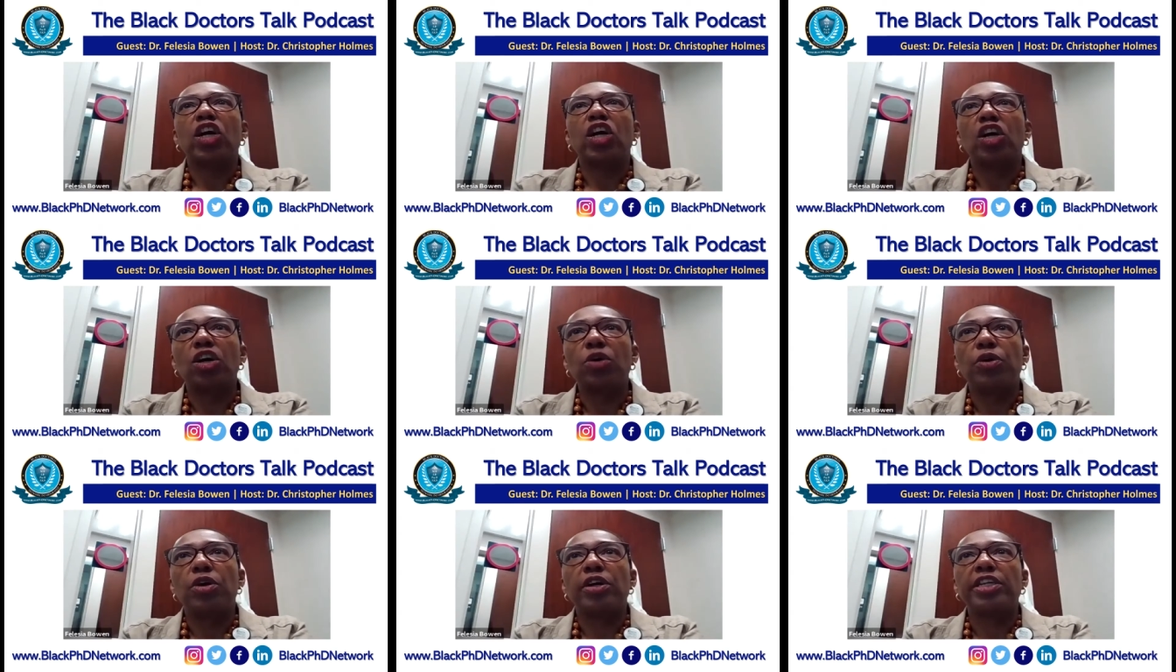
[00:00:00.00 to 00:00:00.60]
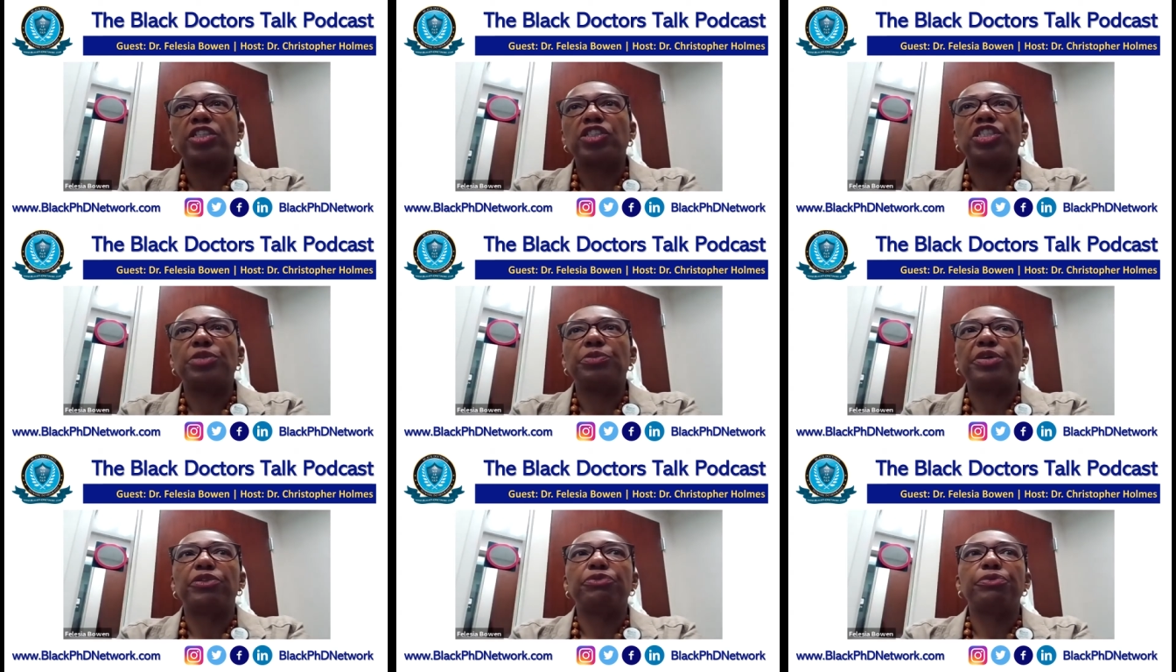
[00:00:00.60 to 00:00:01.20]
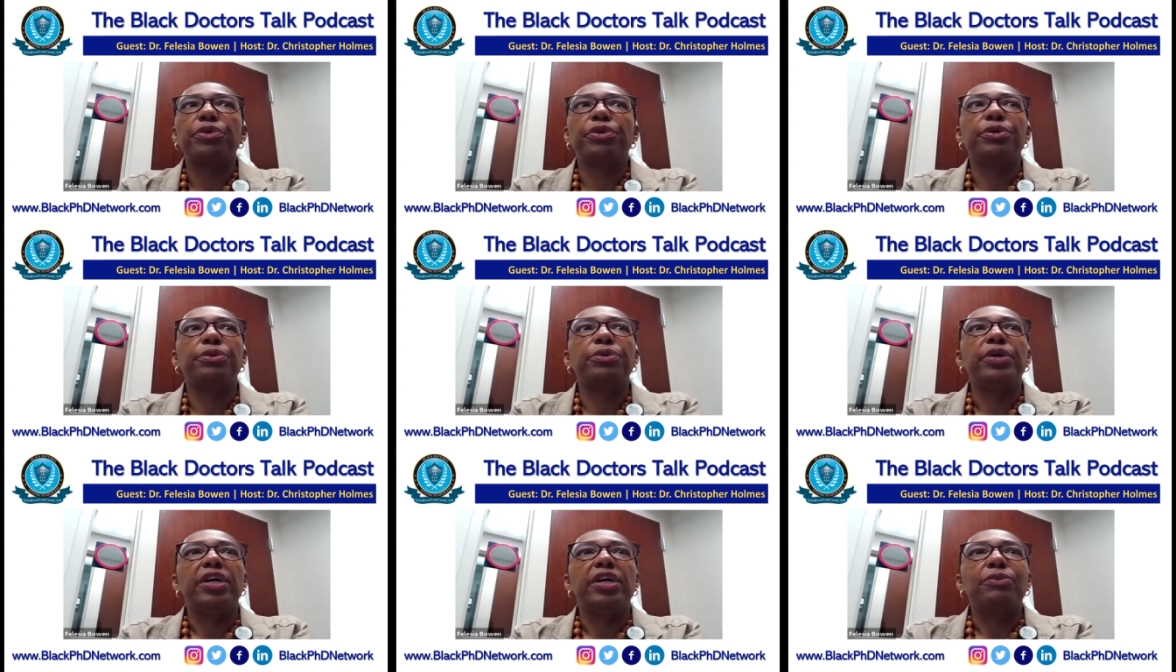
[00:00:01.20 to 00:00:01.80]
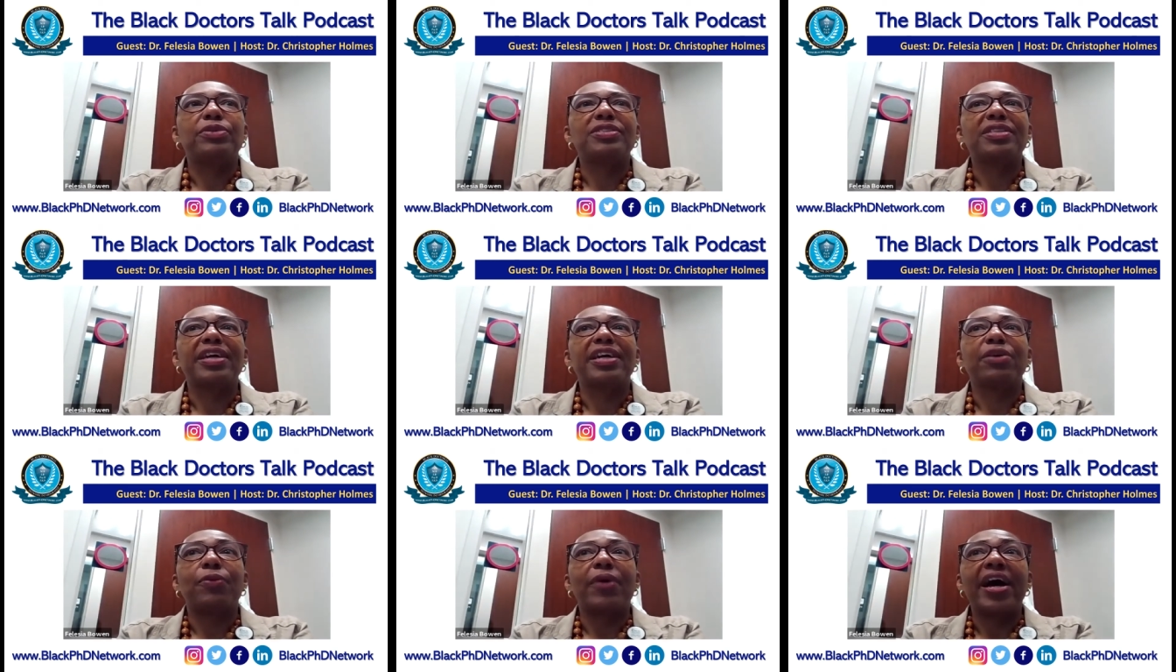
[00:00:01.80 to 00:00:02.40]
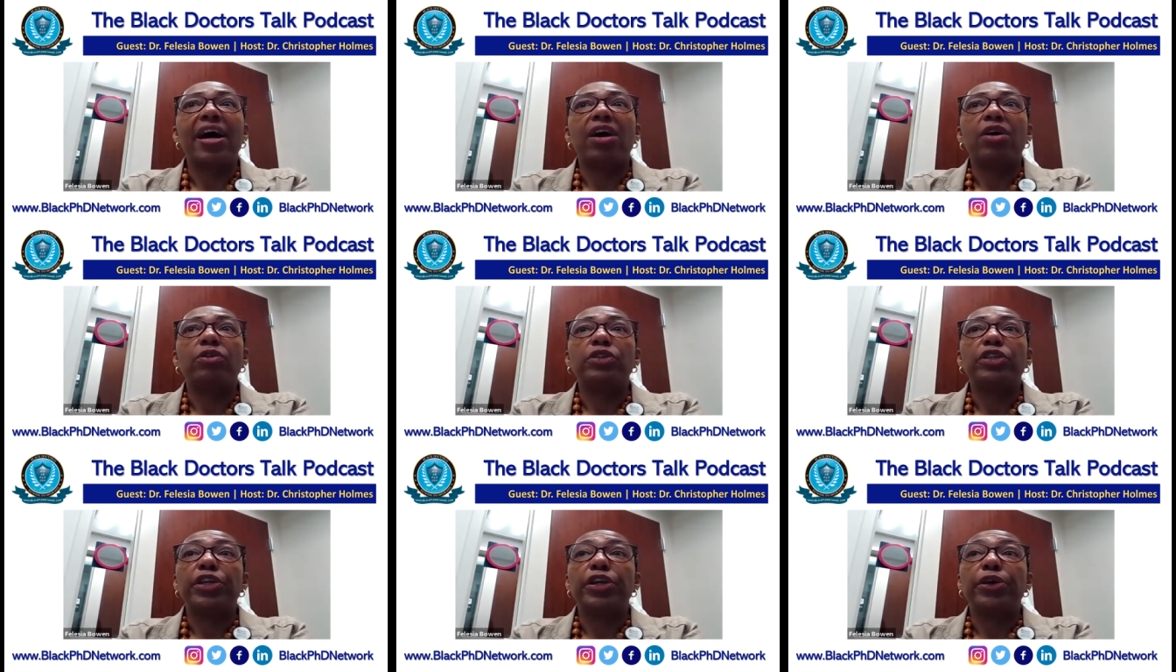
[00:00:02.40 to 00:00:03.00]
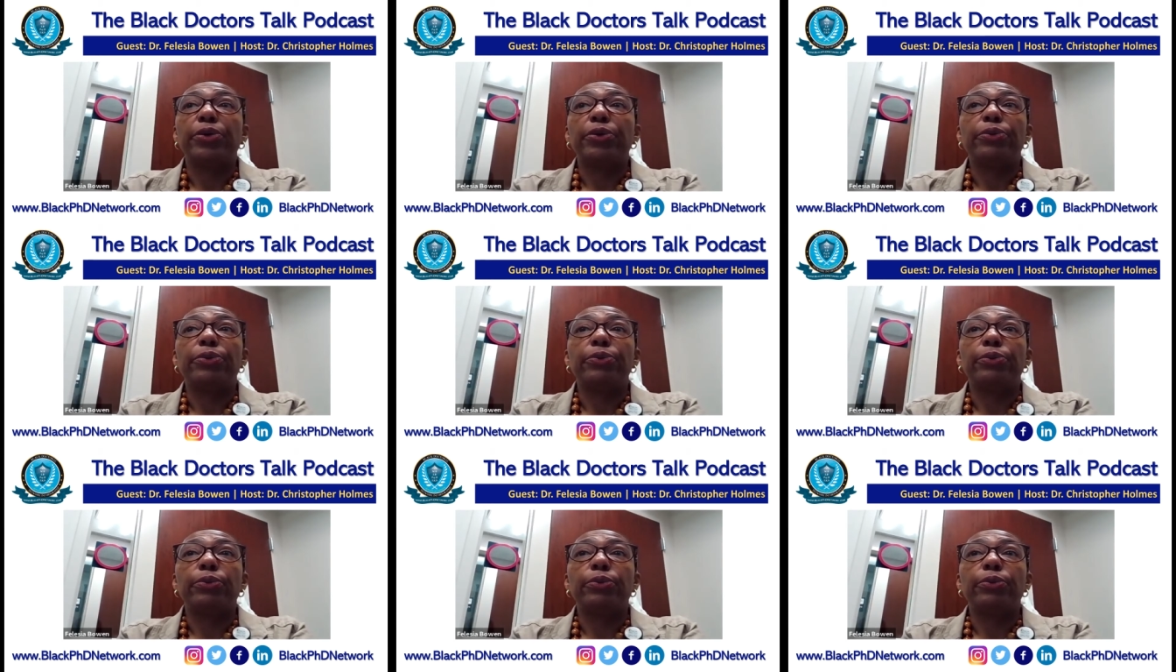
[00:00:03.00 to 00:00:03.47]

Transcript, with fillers: at her work as she went through was like, wow, you know,